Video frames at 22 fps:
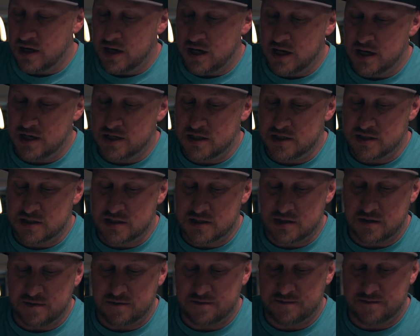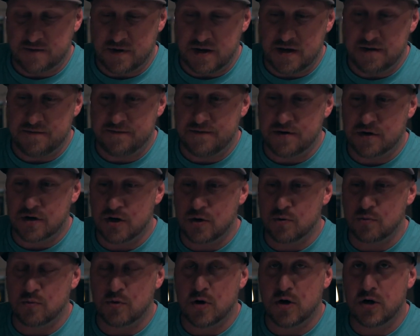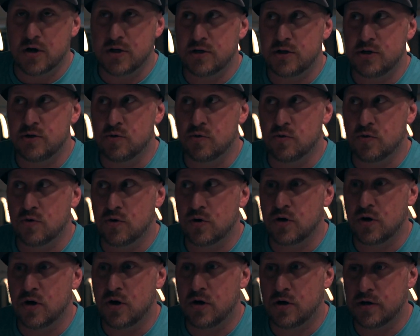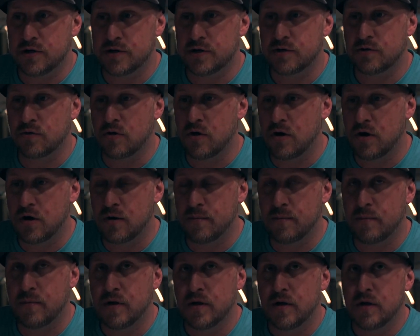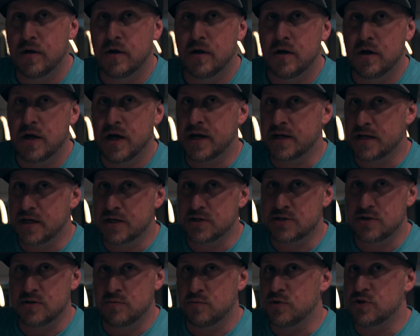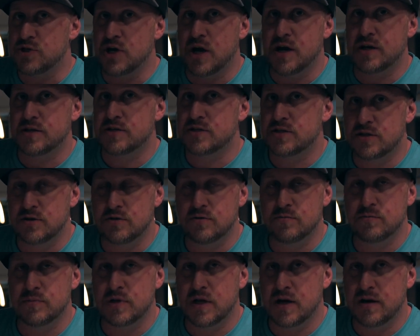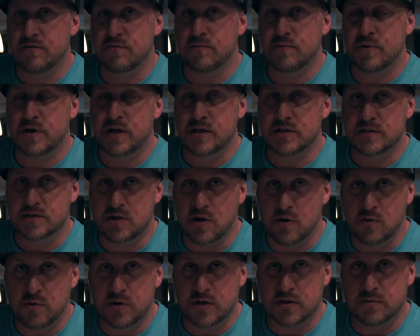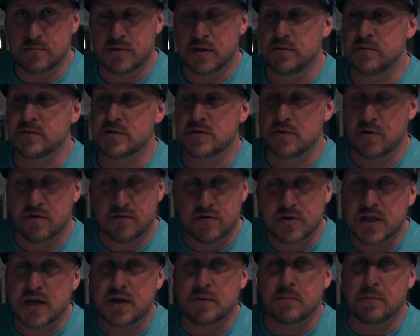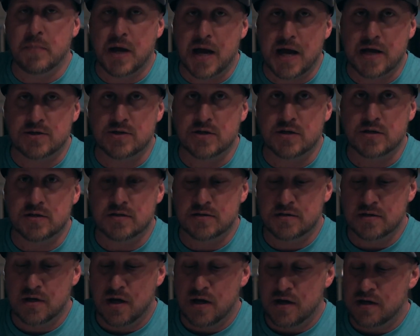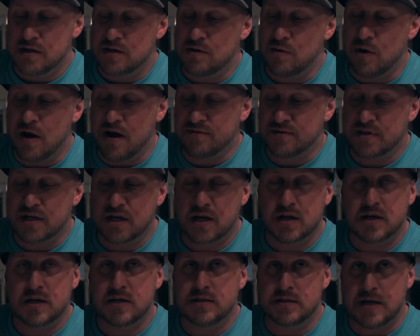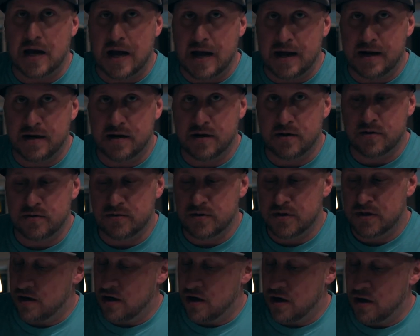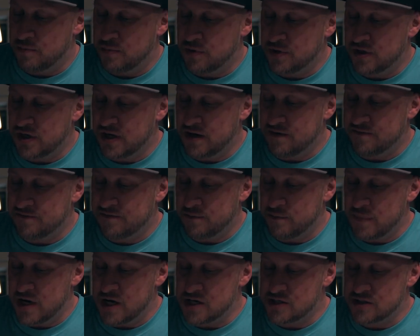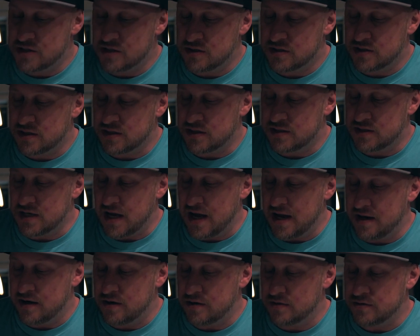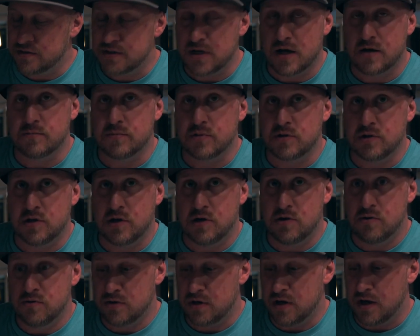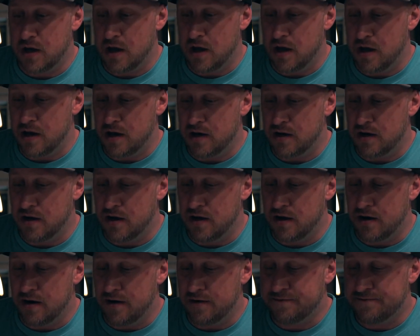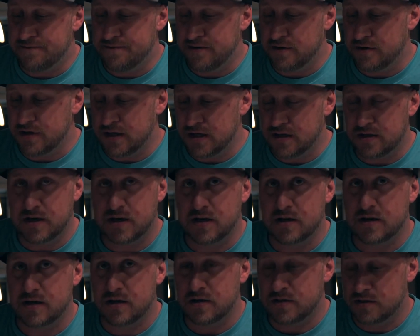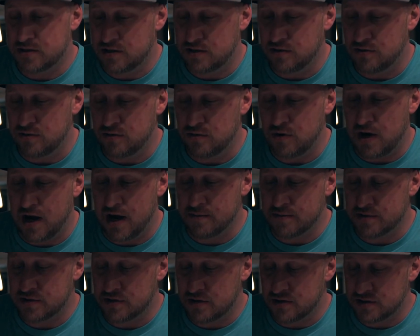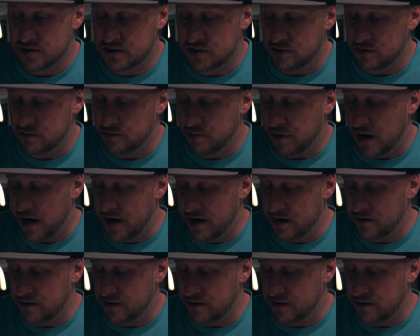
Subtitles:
is, if you're gonna run your Honda Grom ignition, which I assume that everybody is going to be so everything matches, you have to get a diode. I'll put information to the diode down below and an affiliate link to Amazon to buy